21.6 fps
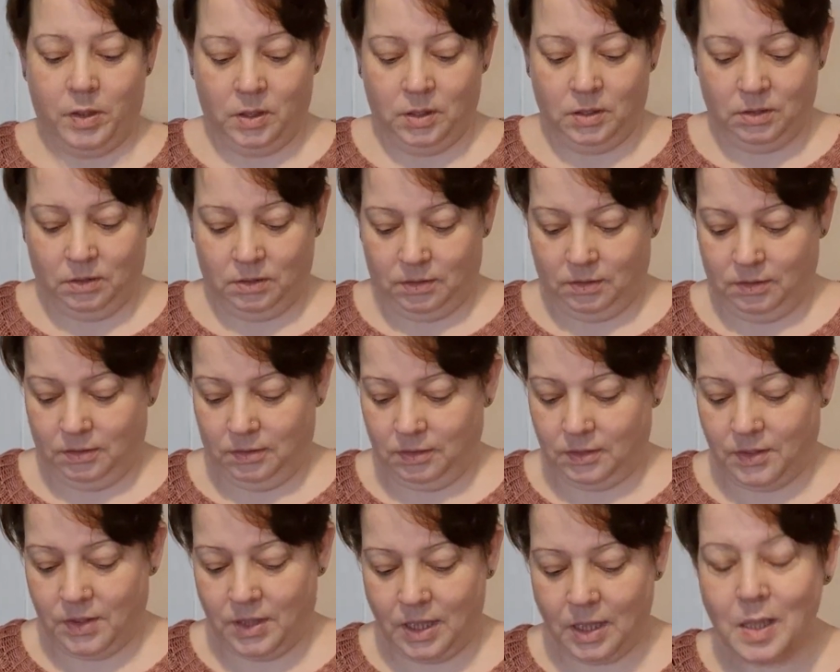
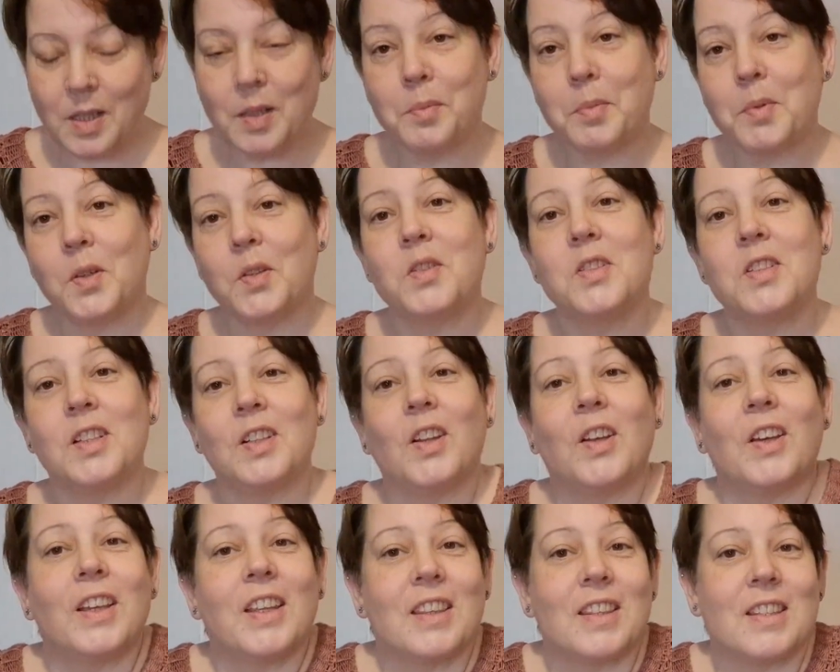I think I'm going to
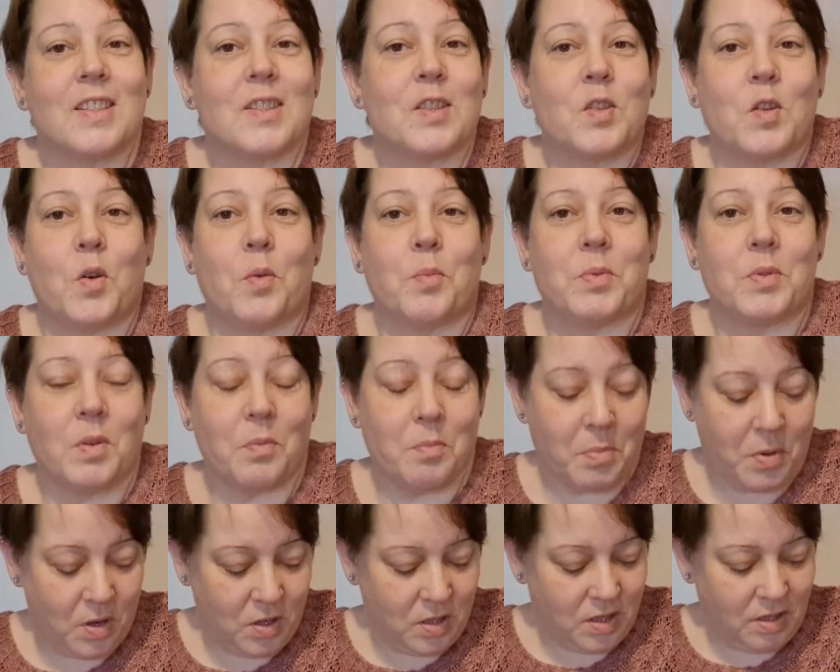like this top, so I'm
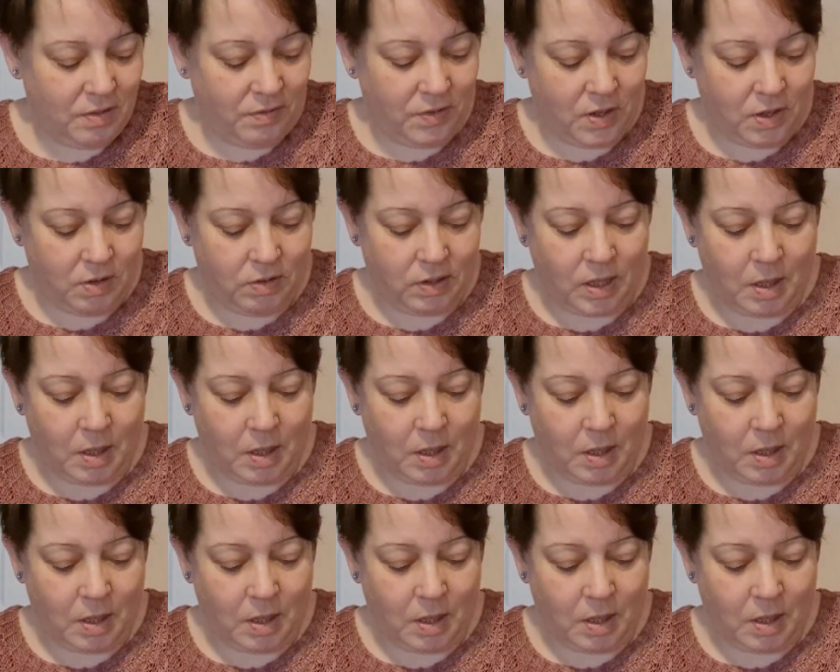persevering.